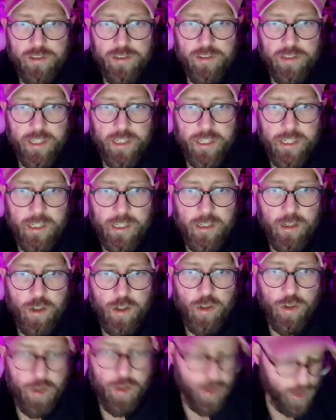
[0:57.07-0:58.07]
this thing
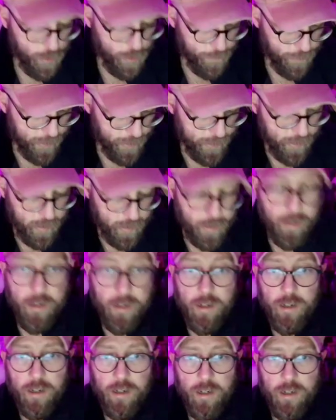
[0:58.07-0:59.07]
grouping.
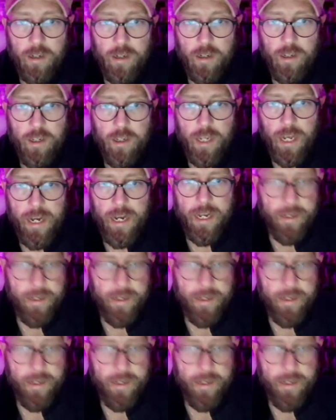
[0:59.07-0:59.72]
And